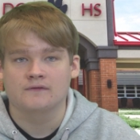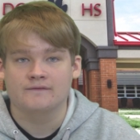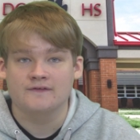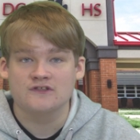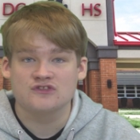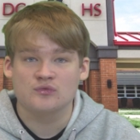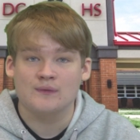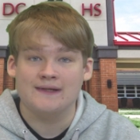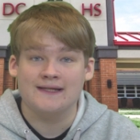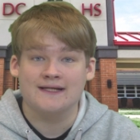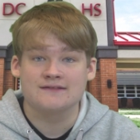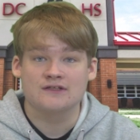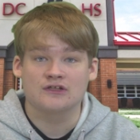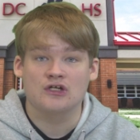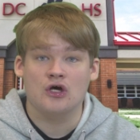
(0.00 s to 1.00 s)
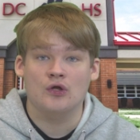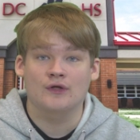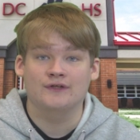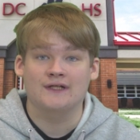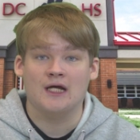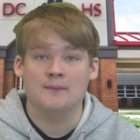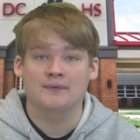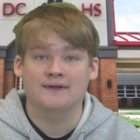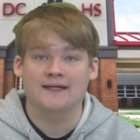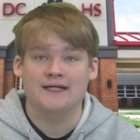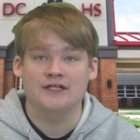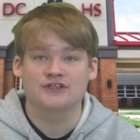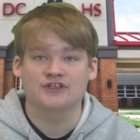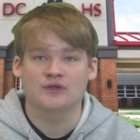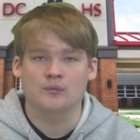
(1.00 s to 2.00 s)
This week is a college
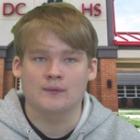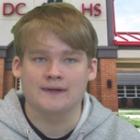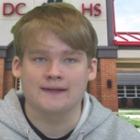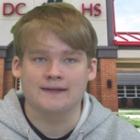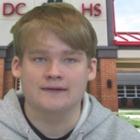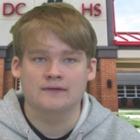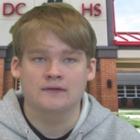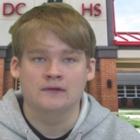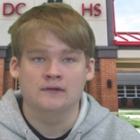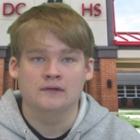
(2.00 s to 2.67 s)
application week.